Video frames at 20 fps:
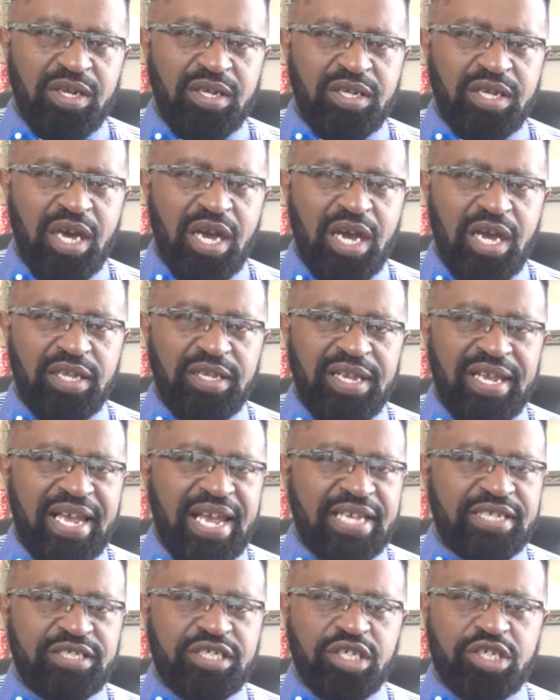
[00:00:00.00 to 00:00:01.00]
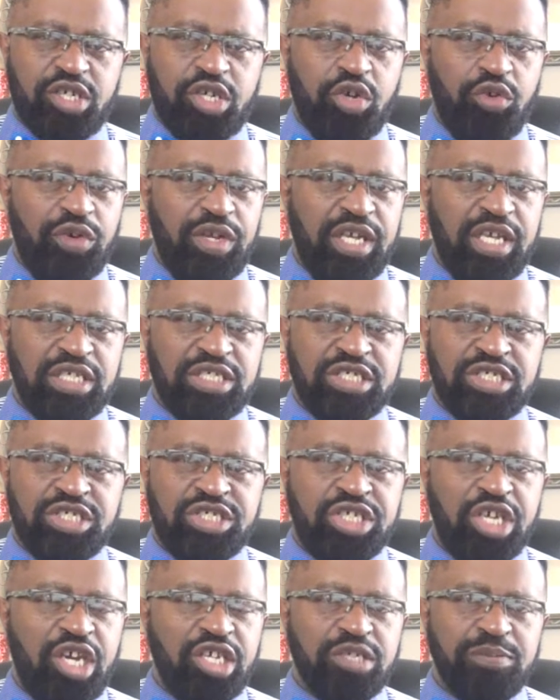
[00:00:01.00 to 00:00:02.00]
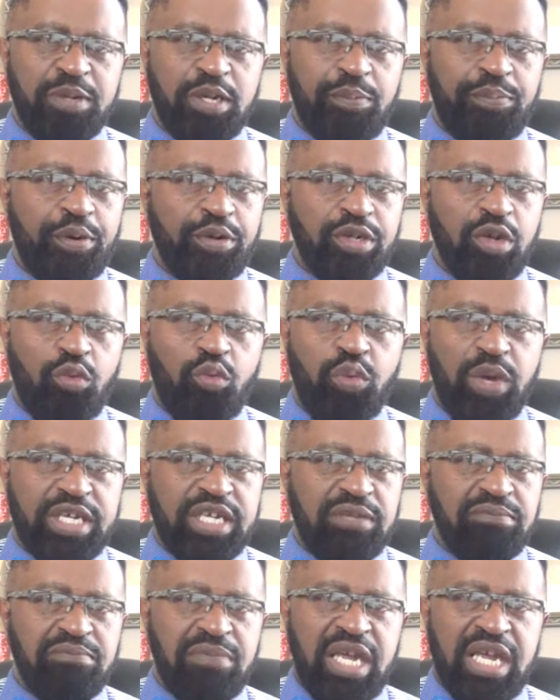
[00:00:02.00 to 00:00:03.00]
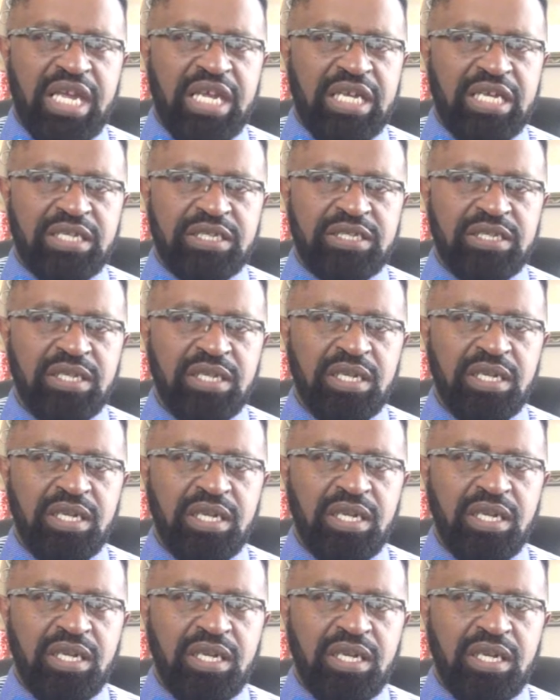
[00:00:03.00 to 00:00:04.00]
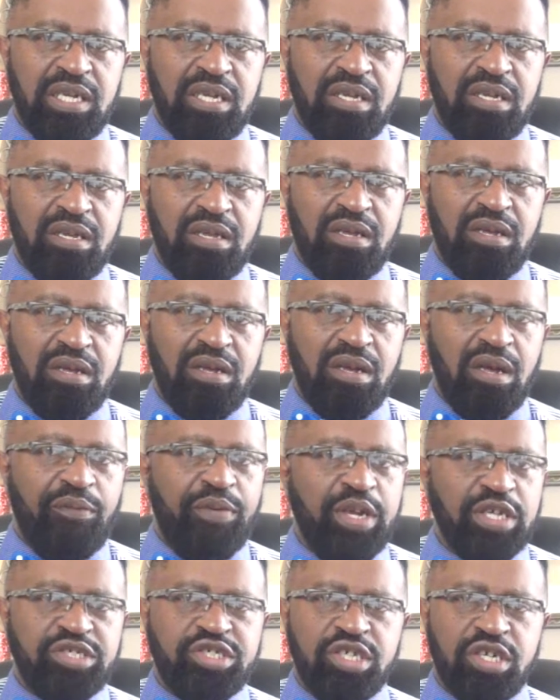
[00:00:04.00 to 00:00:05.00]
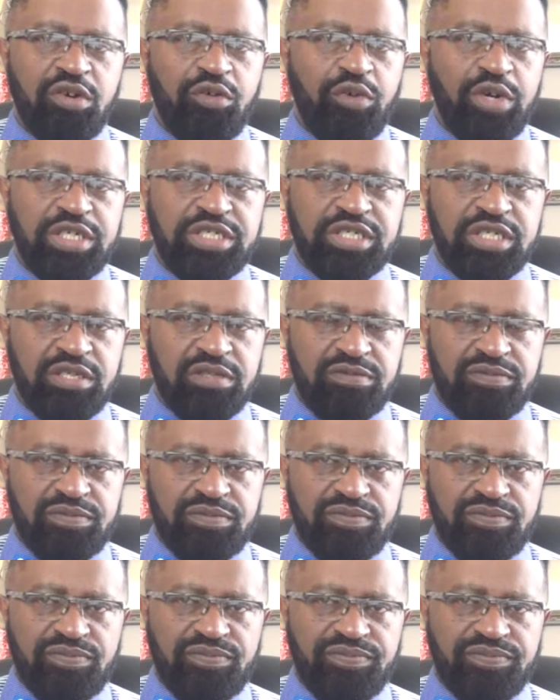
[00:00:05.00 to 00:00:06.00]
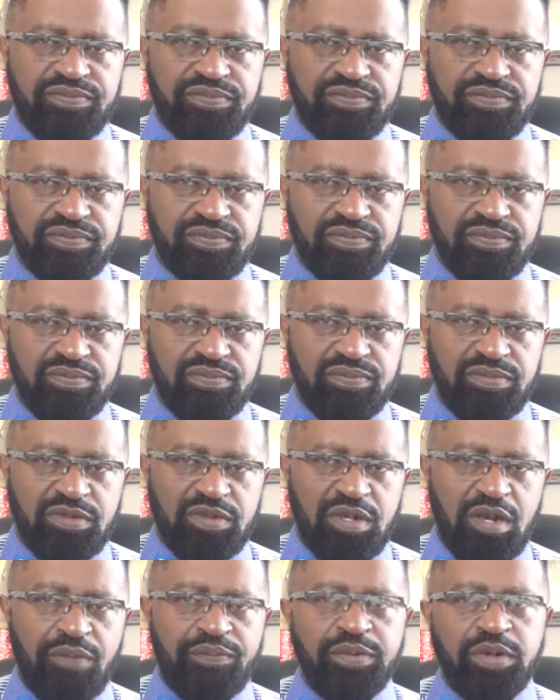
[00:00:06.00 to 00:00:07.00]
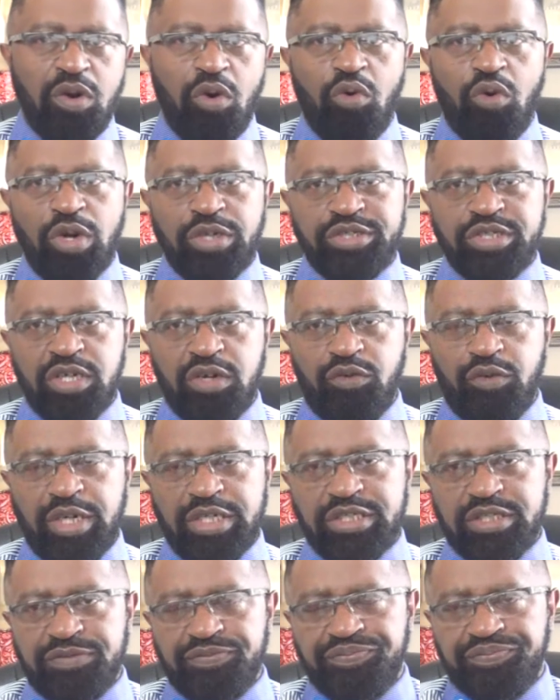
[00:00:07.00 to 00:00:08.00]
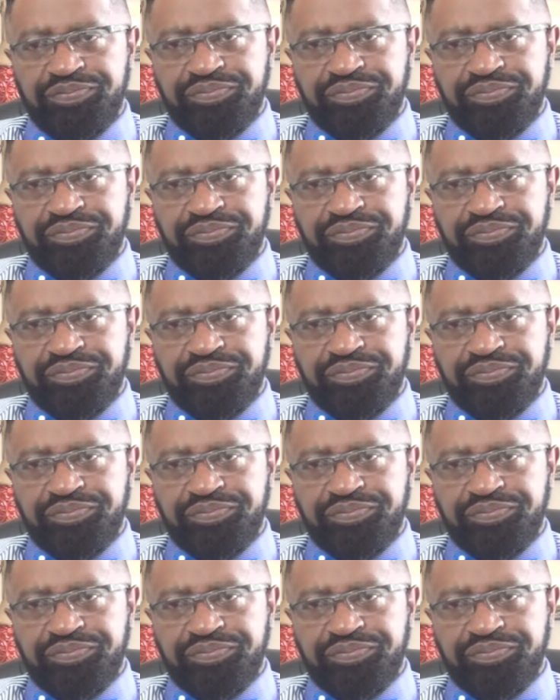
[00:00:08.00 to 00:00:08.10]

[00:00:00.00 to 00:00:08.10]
God executed his judgment upon the wicked man of his generation, of Noah's generation.